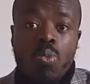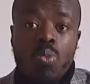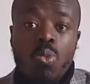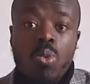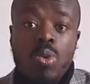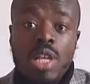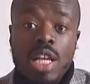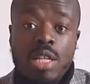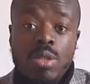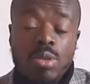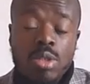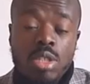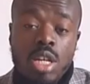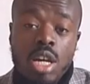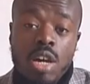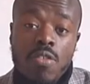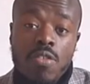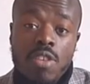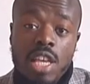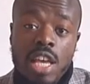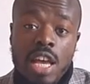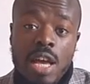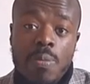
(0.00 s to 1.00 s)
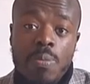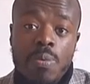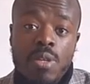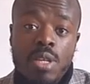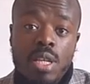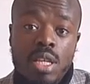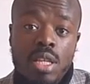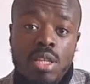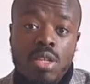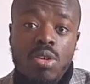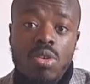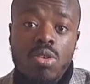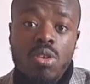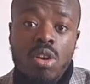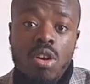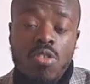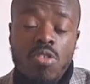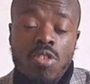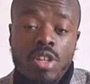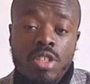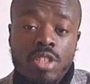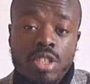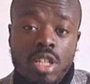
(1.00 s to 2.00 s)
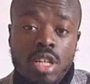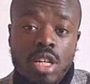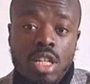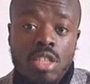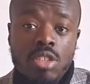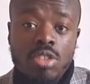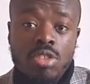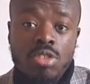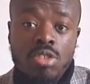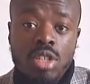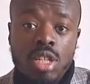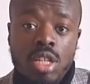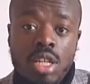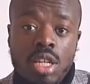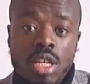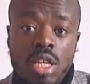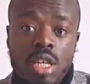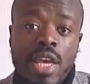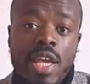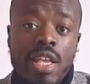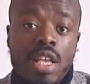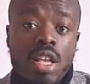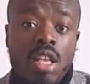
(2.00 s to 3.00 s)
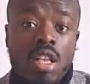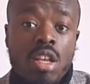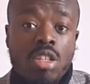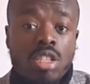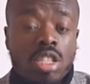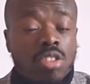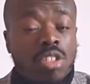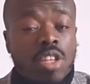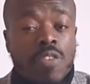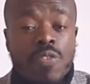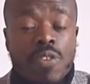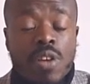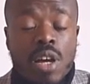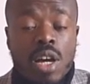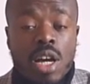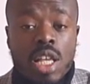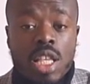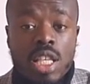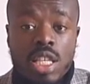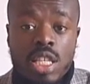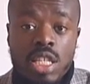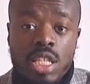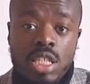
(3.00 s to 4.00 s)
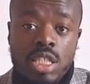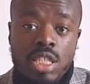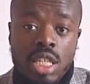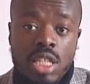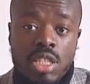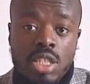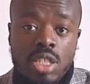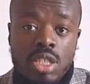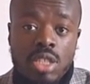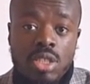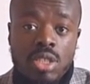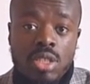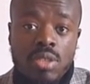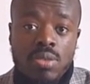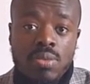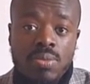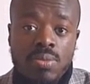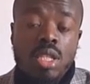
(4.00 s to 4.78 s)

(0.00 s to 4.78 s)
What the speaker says: Well, that's what's currently happening across the country in a lot of different early years settings.